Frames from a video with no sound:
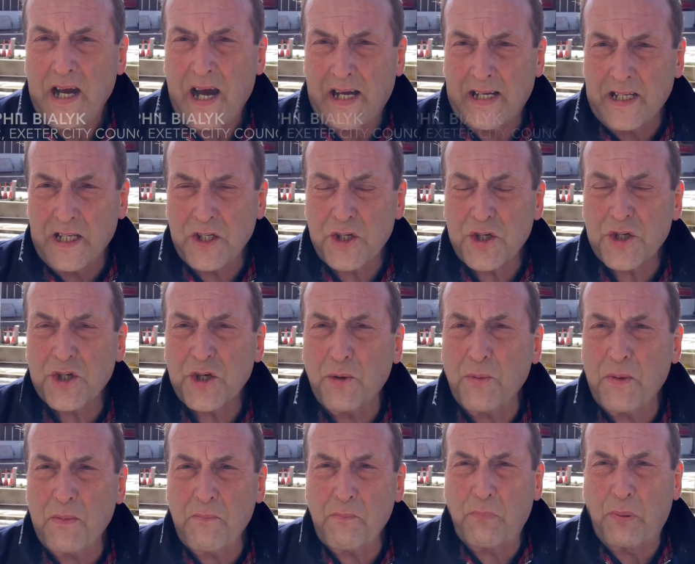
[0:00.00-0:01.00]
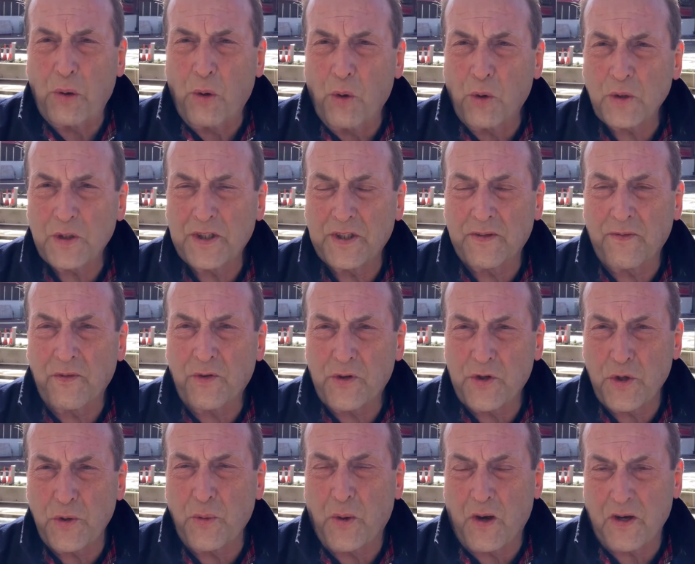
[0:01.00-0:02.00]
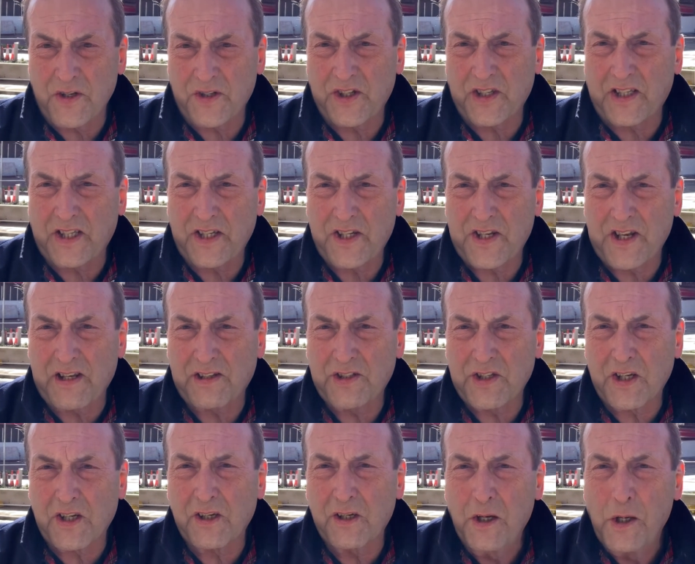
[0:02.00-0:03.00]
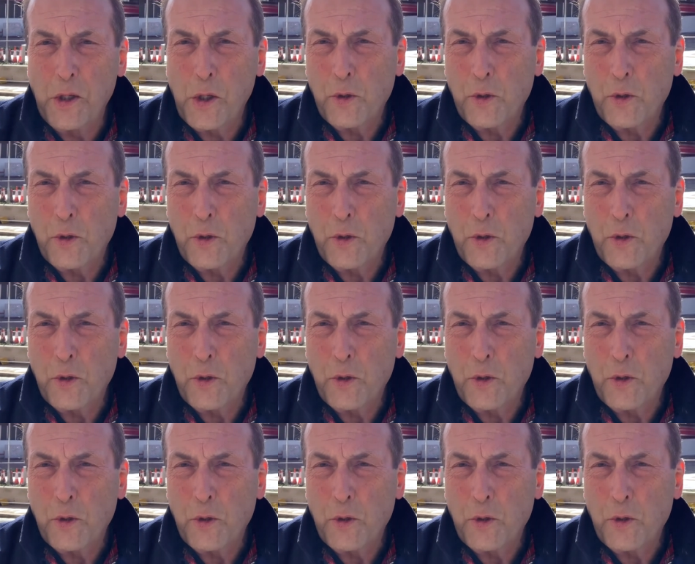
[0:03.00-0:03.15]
and it's so important to our city centre.